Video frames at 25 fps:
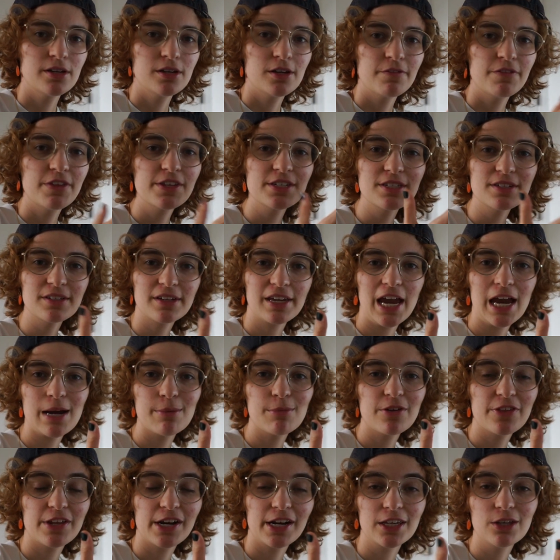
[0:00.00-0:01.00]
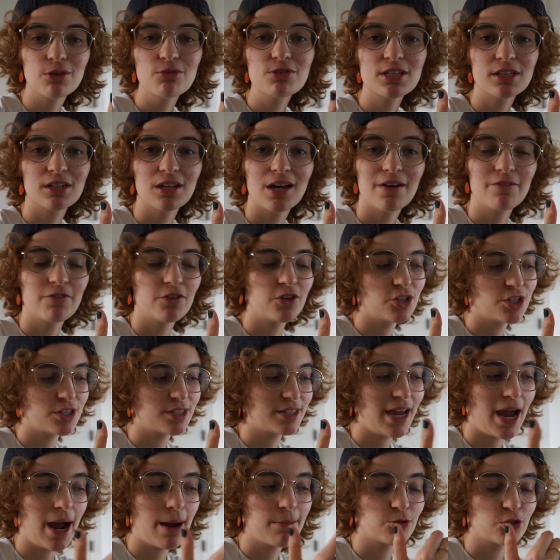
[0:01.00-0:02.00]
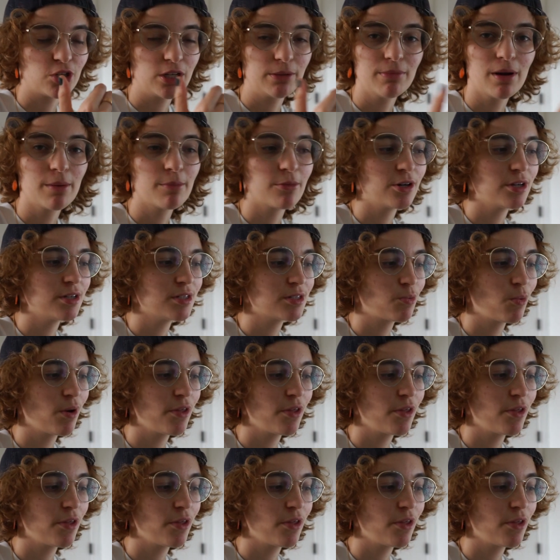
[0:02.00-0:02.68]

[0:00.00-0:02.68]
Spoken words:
This is a camera that I use a lot for just capturing memories.